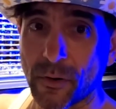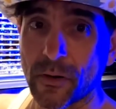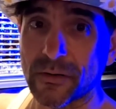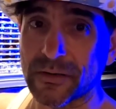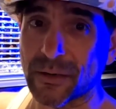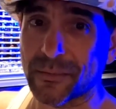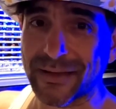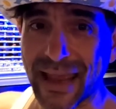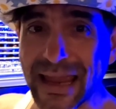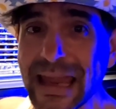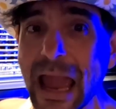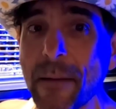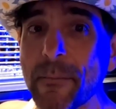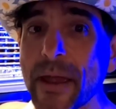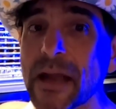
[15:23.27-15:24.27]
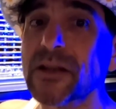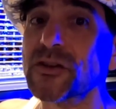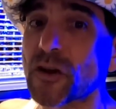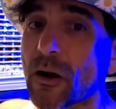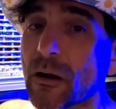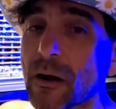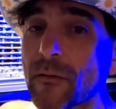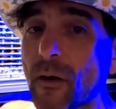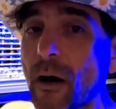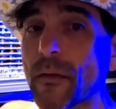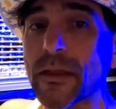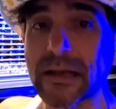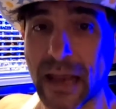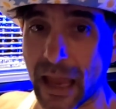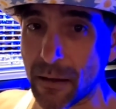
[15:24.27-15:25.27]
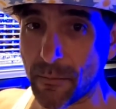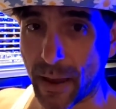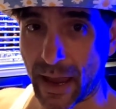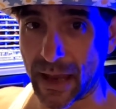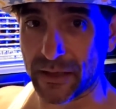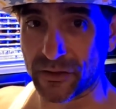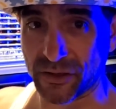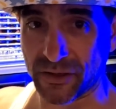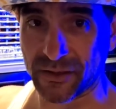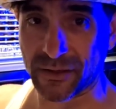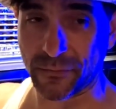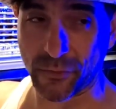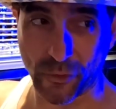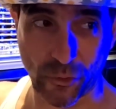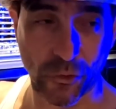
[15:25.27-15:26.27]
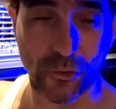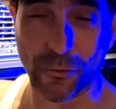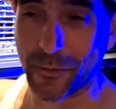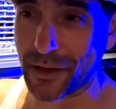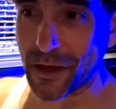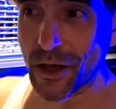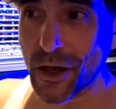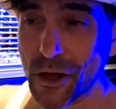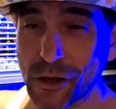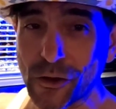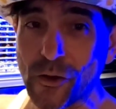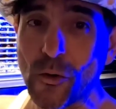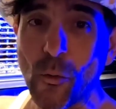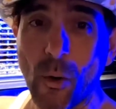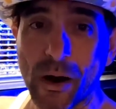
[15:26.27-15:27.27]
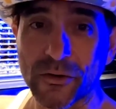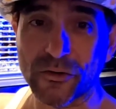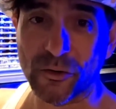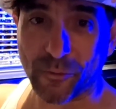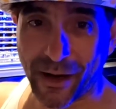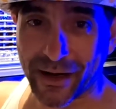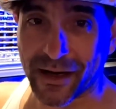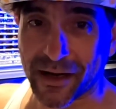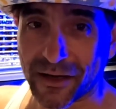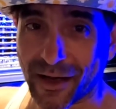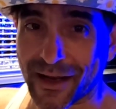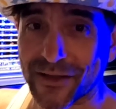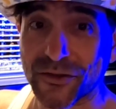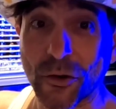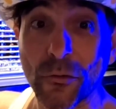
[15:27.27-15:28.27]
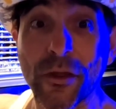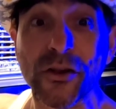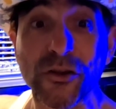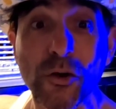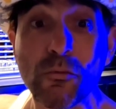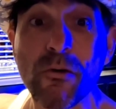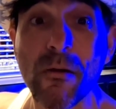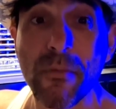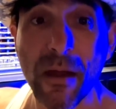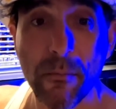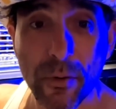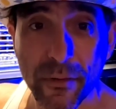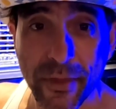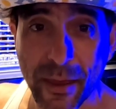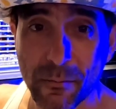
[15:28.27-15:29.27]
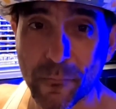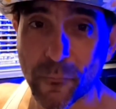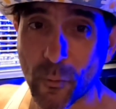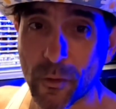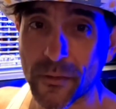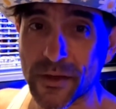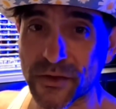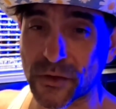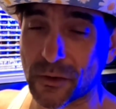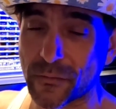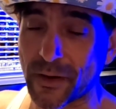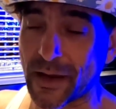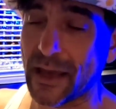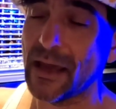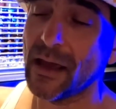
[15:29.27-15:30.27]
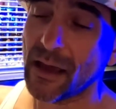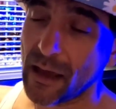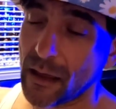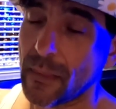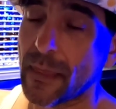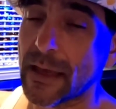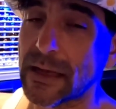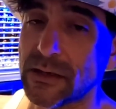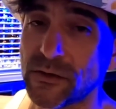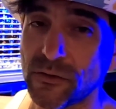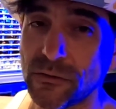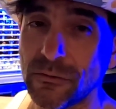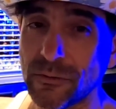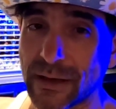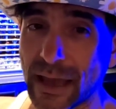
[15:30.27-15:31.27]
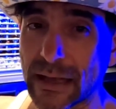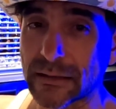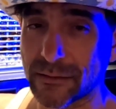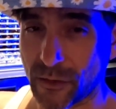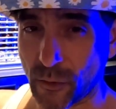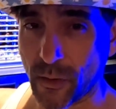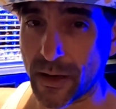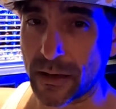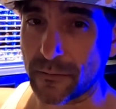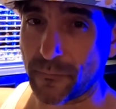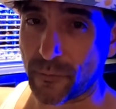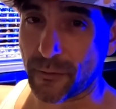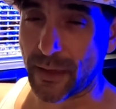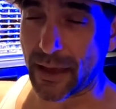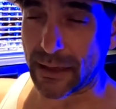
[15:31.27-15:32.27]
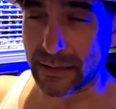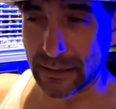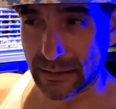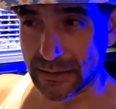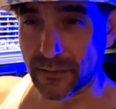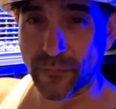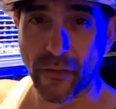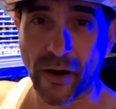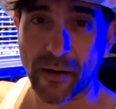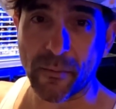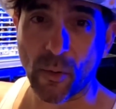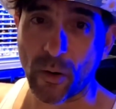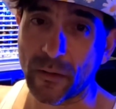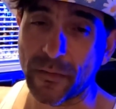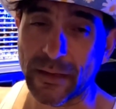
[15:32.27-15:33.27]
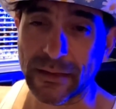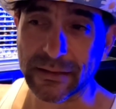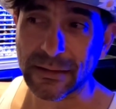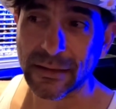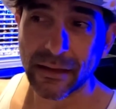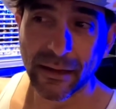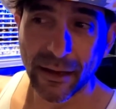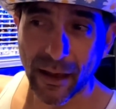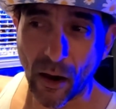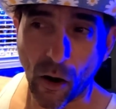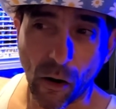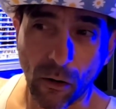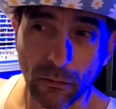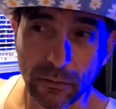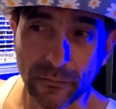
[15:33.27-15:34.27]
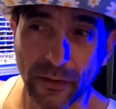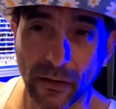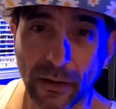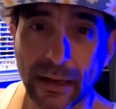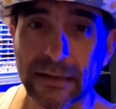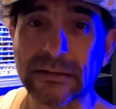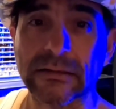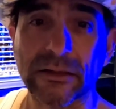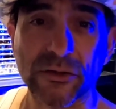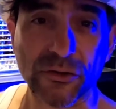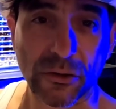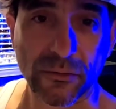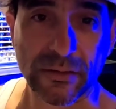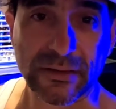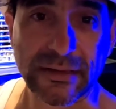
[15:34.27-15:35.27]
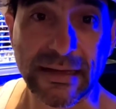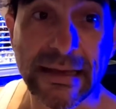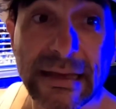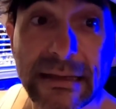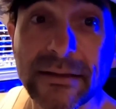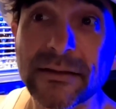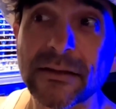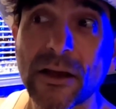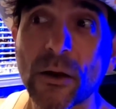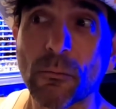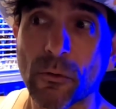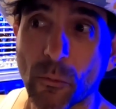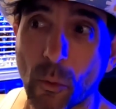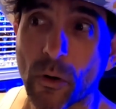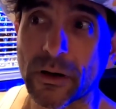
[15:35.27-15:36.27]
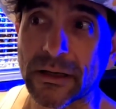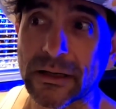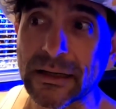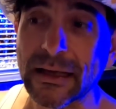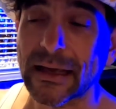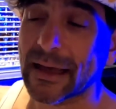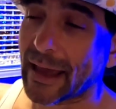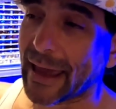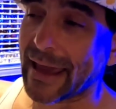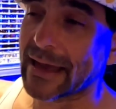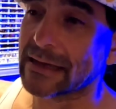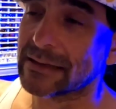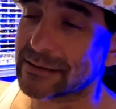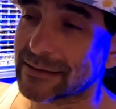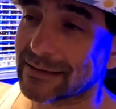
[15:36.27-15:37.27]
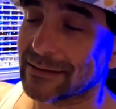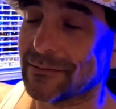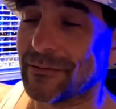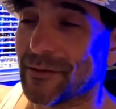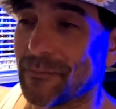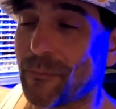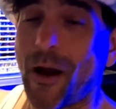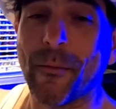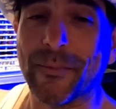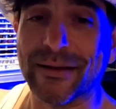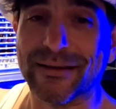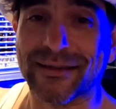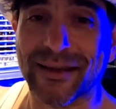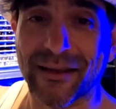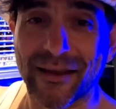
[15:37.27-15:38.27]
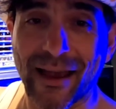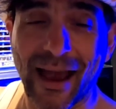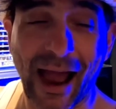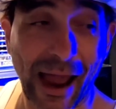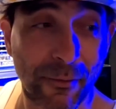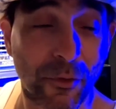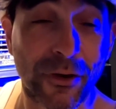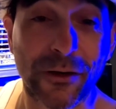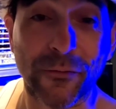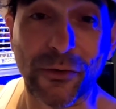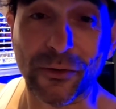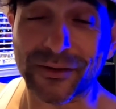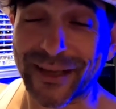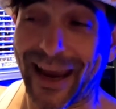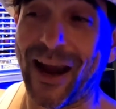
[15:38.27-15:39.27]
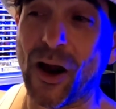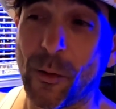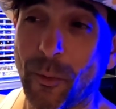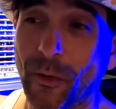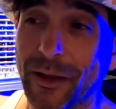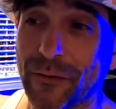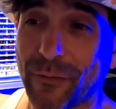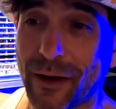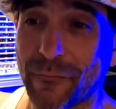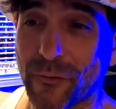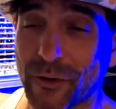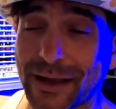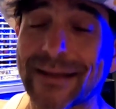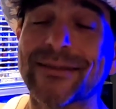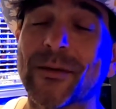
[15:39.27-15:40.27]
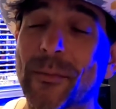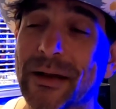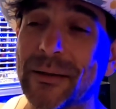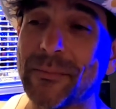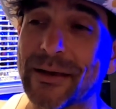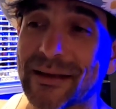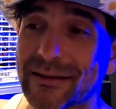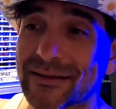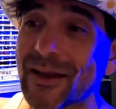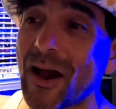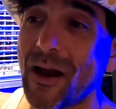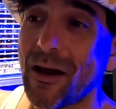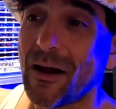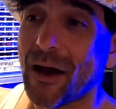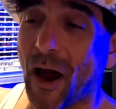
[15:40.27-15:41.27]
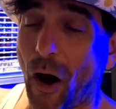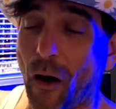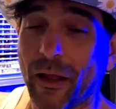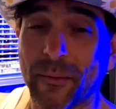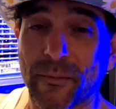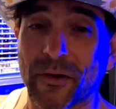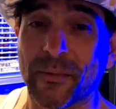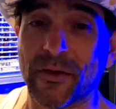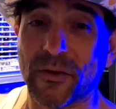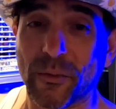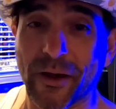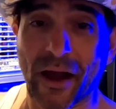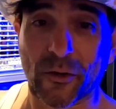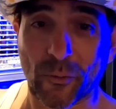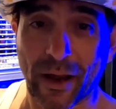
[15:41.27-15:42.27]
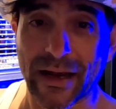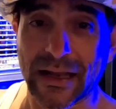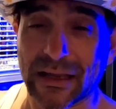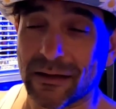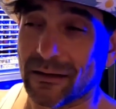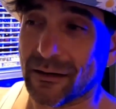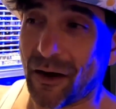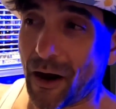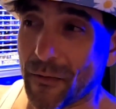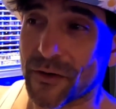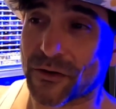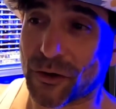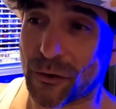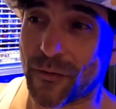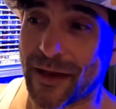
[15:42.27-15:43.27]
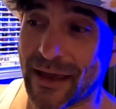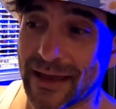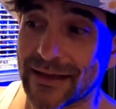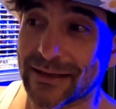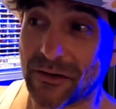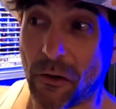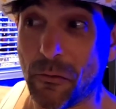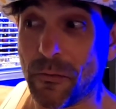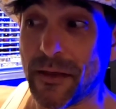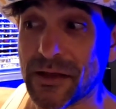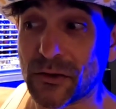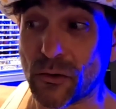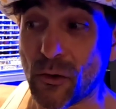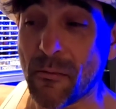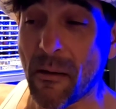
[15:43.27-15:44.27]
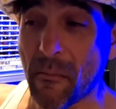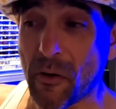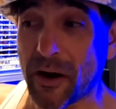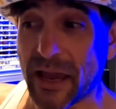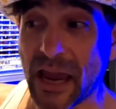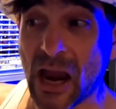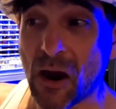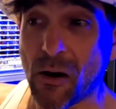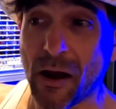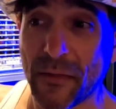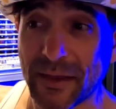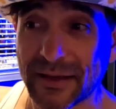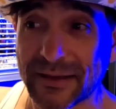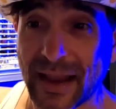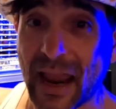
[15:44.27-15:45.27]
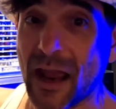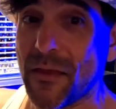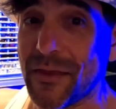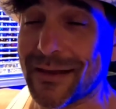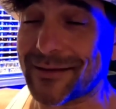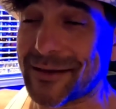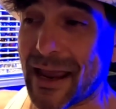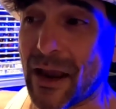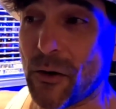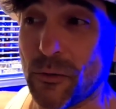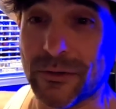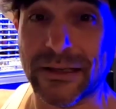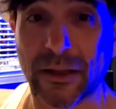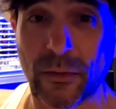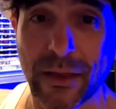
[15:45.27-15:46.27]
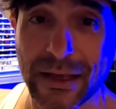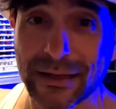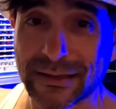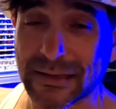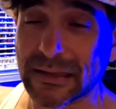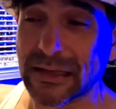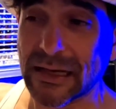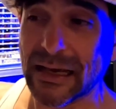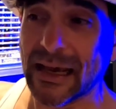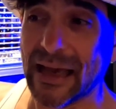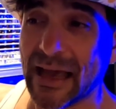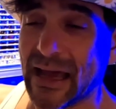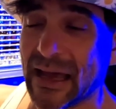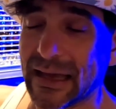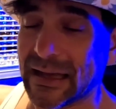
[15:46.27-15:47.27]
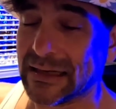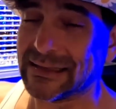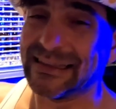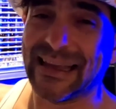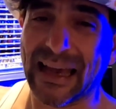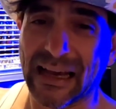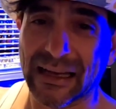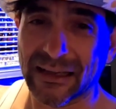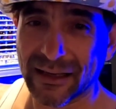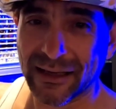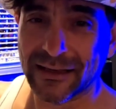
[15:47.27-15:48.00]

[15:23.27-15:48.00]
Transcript: a pro tip. Take a picture of all the name badges of the crew that you want to recognize so that you remember them for the survey. They do get credit for that, and it's very important that all of their excellent service is rewarded. And the problem is, I'm going to feel terrible if I forget somebody, because all I'm going to be doing on writing on the survey is, oh, this crew member here on this day and this day who did this, and yeah,